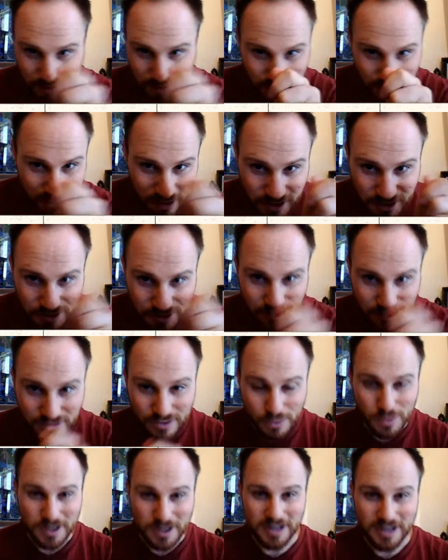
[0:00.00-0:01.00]
looking through the
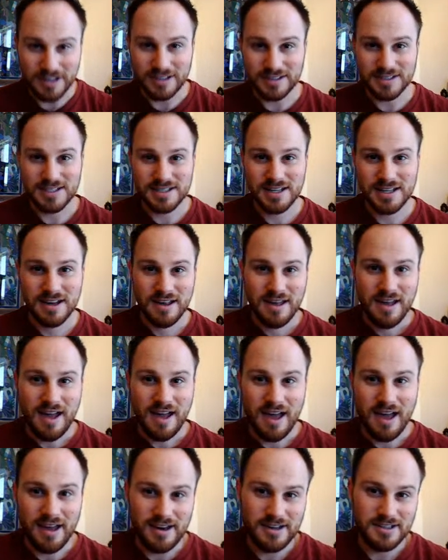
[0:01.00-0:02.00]
weeds,
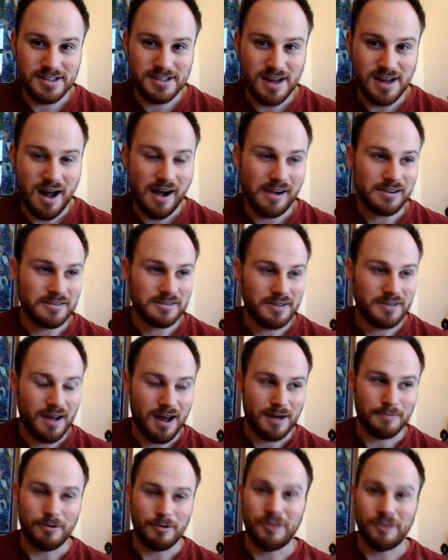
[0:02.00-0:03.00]
and
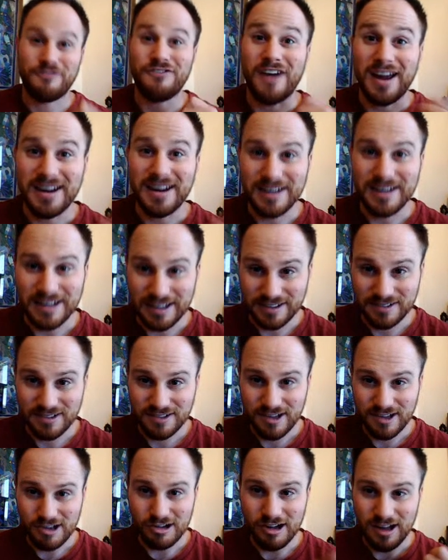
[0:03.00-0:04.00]
refining
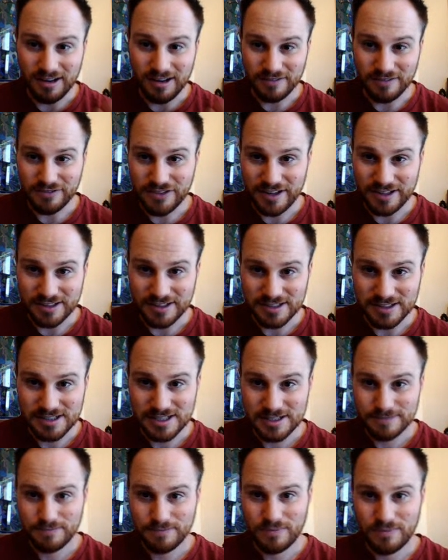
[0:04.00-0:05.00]
a lot of
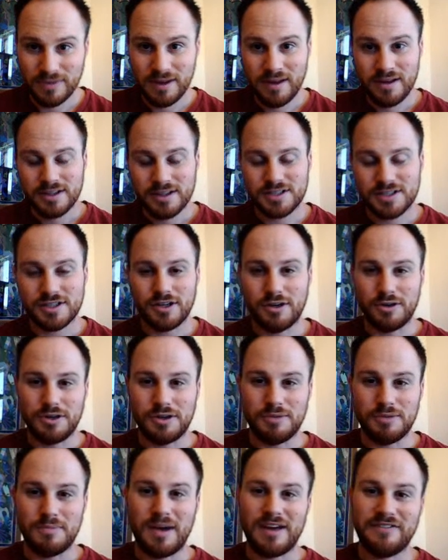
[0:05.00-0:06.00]
things. So
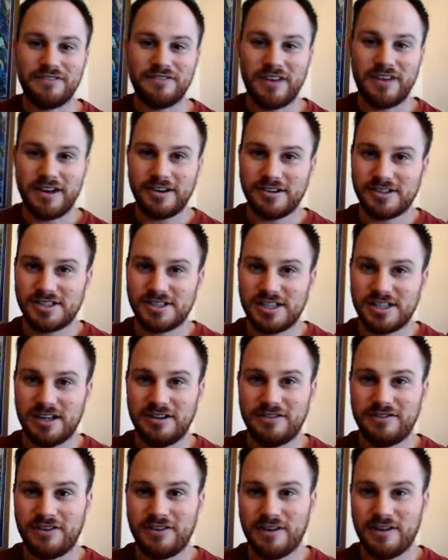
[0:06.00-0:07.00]
you might find
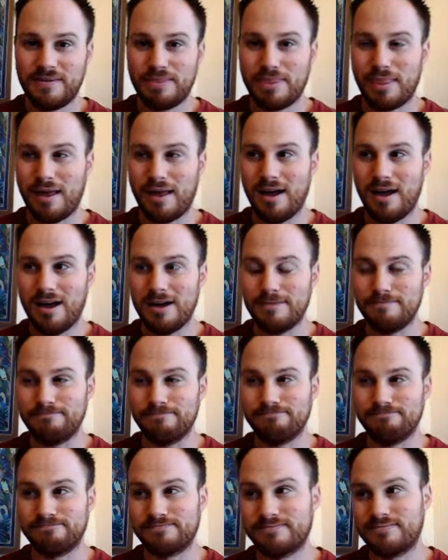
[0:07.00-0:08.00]
yourself
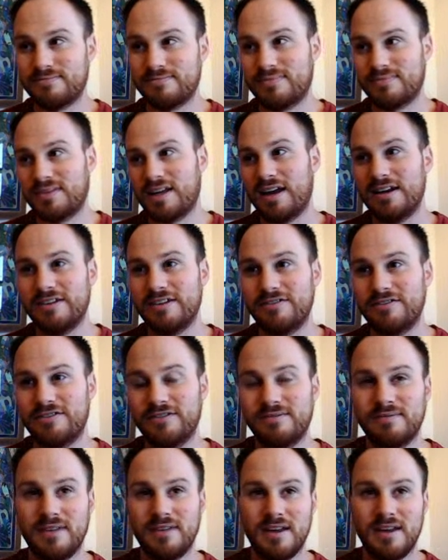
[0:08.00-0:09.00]
kind of
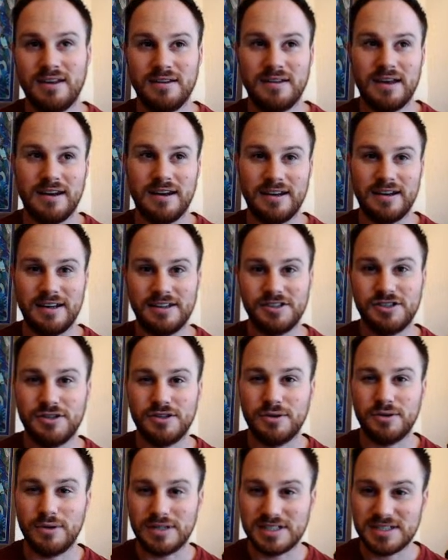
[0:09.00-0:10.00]
getting
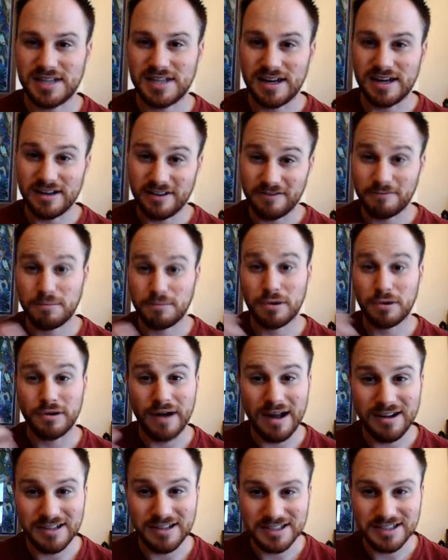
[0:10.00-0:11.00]
into a state of
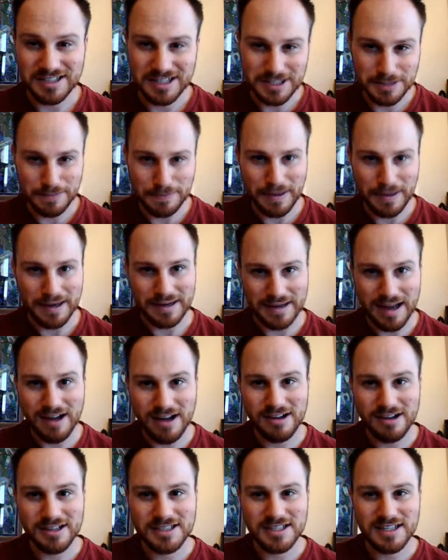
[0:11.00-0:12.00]
paralysis by
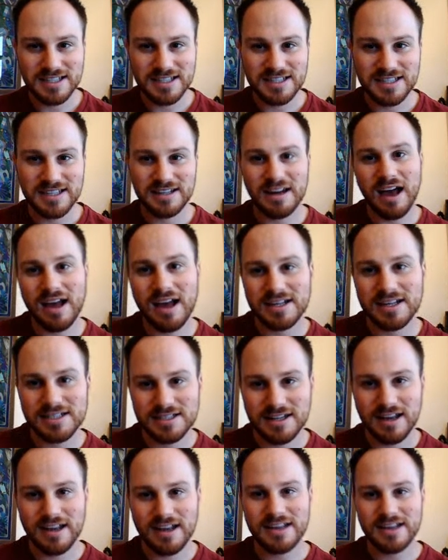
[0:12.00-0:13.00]
analysis in
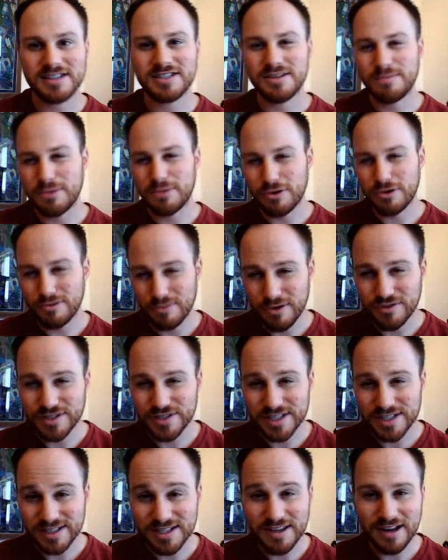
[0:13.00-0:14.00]
Hasta as the moon moves
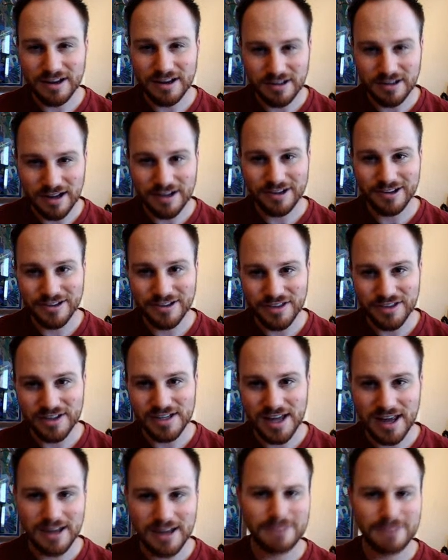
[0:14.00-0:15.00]
into there later in the
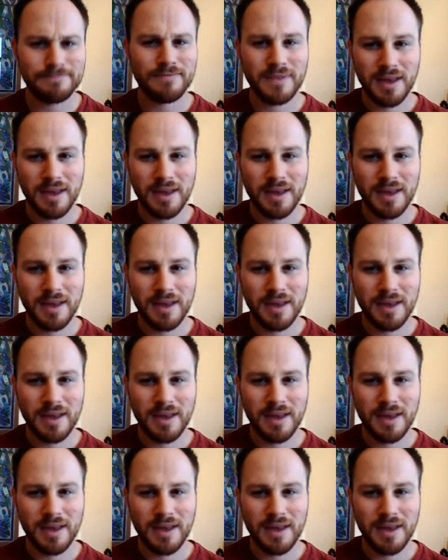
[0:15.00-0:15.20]
day.